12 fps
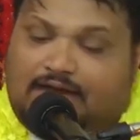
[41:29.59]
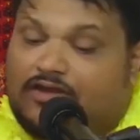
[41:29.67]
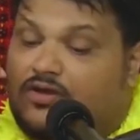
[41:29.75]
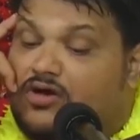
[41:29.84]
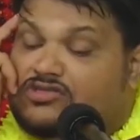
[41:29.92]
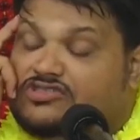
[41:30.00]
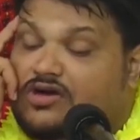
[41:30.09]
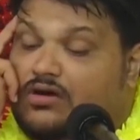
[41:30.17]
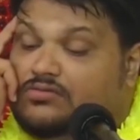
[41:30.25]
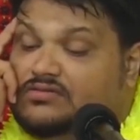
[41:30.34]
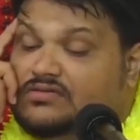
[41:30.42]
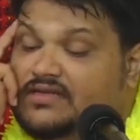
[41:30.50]
and you lost
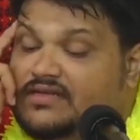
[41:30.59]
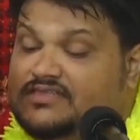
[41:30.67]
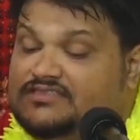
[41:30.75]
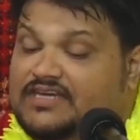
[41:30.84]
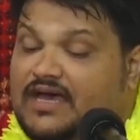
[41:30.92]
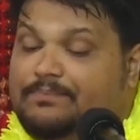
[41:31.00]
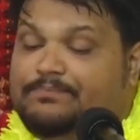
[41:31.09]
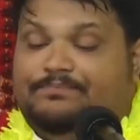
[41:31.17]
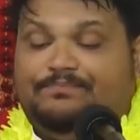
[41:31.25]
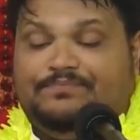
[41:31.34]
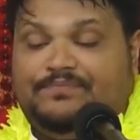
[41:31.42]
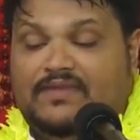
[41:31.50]
count in the job.
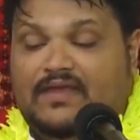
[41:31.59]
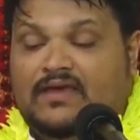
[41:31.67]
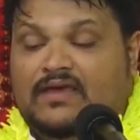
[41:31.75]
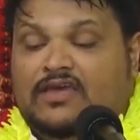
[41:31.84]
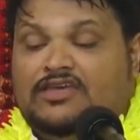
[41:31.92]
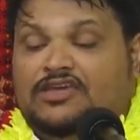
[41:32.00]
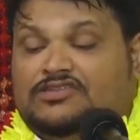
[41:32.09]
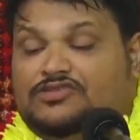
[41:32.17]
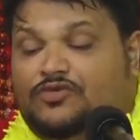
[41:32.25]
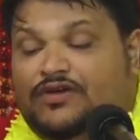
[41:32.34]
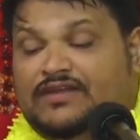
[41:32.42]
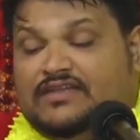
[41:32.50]
You're
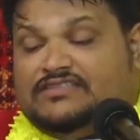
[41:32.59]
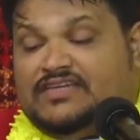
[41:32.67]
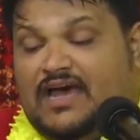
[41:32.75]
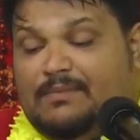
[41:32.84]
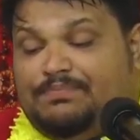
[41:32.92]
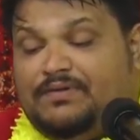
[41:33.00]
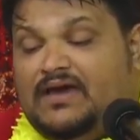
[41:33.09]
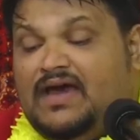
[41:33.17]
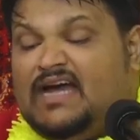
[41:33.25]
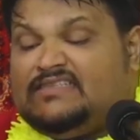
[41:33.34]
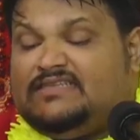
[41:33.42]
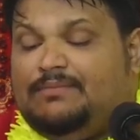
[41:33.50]
doing the job
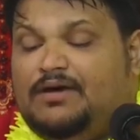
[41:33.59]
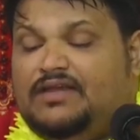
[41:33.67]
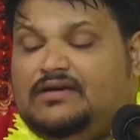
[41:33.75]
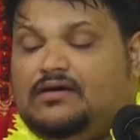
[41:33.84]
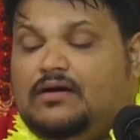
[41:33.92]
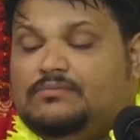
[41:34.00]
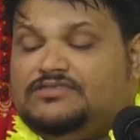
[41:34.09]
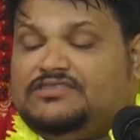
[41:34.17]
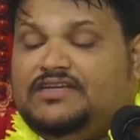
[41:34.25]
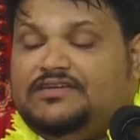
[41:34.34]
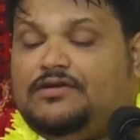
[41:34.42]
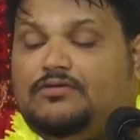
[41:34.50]
and somebody comes
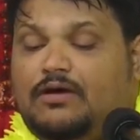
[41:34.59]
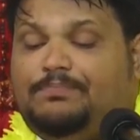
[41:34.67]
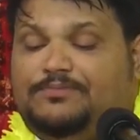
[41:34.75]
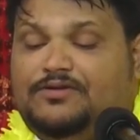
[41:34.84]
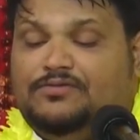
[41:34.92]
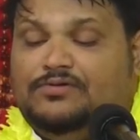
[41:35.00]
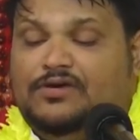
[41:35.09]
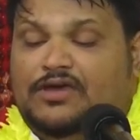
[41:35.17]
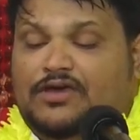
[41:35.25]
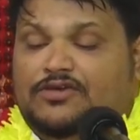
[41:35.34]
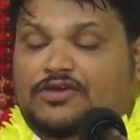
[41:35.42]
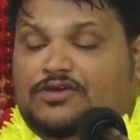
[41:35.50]
to interrupt you.
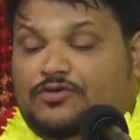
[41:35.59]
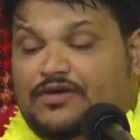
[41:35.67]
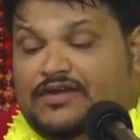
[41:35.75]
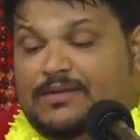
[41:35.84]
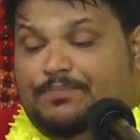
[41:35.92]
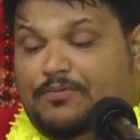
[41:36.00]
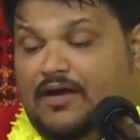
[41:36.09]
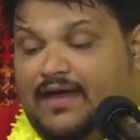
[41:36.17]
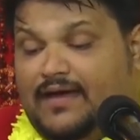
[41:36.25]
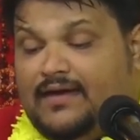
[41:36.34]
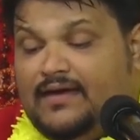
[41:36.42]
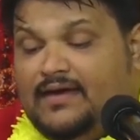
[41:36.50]
You're doing the
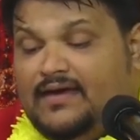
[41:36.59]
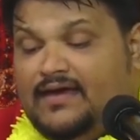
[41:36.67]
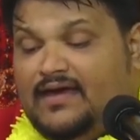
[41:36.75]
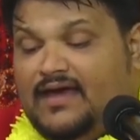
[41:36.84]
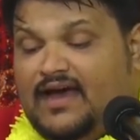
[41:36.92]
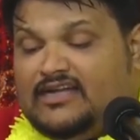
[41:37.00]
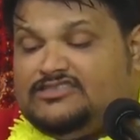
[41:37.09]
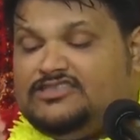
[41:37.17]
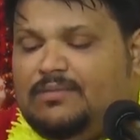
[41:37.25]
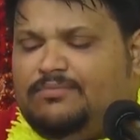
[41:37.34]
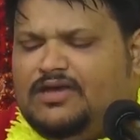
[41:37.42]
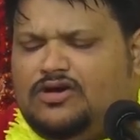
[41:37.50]
prayer and
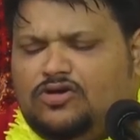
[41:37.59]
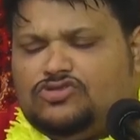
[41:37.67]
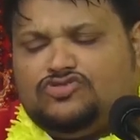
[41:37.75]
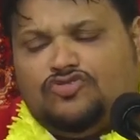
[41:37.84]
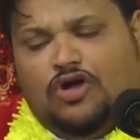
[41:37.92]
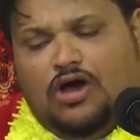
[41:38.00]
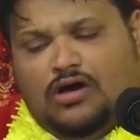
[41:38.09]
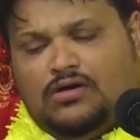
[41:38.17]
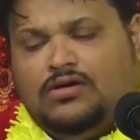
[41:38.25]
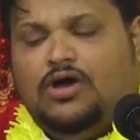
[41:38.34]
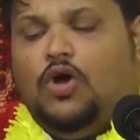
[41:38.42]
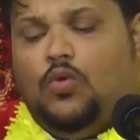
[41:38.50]
something goes
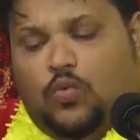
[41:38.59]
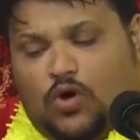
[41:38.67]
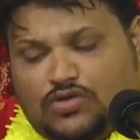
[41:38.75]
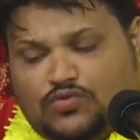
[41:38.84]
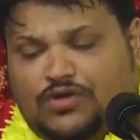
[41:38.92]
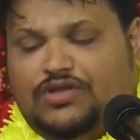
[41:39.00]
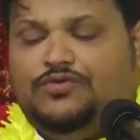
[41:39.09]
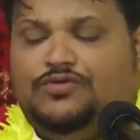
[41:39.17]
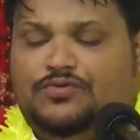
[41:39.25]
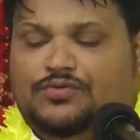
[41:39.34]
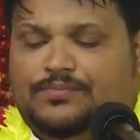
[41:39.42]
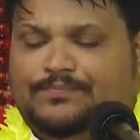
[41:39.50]
wrong. What will you
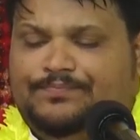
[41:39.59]
do?